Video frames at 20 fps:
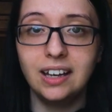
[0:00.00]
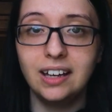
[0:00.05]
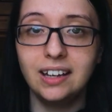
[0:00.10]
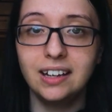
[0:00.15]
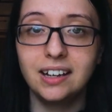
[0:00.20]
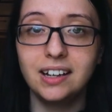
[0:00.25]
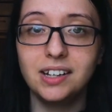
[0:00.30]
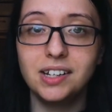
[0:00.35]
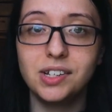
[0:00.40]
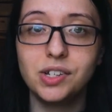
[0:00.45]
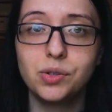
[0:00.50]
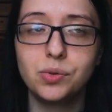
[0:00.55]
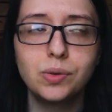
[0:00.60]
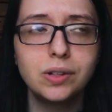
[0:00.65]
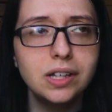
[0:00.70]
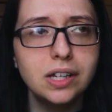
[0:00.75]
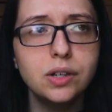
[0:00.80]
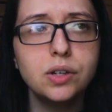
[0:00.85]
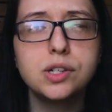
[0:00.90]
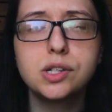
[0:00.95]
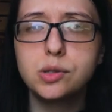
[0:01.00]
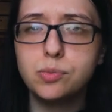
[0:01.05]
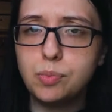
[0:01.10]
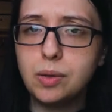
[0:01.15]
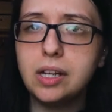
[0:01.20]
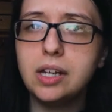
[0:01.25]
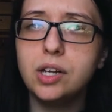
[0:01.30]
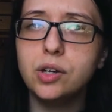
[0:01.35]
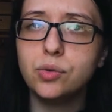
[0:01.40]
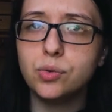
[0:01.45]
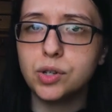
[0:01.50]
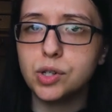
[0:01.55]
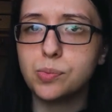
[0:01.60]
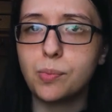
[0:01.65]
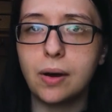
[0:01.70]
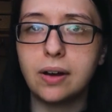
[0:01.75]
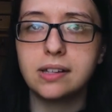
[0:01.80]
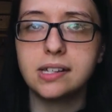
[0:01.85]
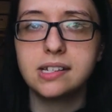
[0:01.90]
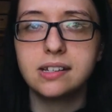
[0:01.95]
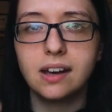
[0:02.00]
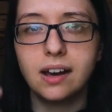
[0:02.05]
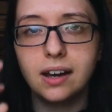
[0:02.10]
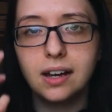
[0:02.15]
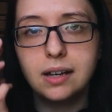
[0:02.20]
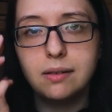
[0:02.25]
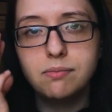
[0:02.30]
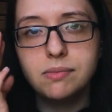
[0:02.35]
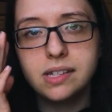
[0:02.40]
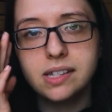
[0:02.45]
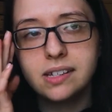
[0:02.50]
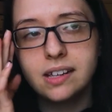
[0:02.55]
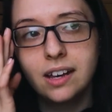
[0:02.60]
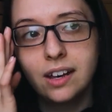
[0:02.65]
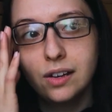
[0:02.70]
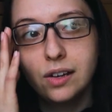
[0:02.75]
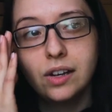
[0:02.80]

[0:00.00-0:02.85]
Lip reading: and really speedy response times.